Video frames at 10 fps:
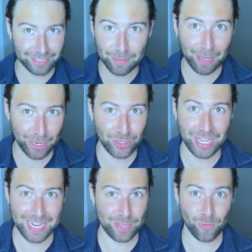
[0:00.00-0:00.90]
compared to
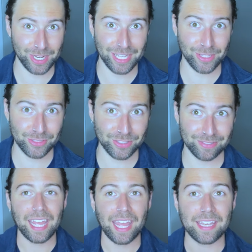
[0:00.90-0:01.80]
anyone else.
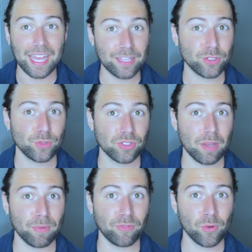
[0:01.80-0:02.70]
And as you saw
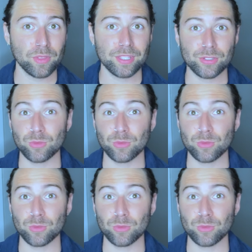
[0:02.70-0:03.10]
before this,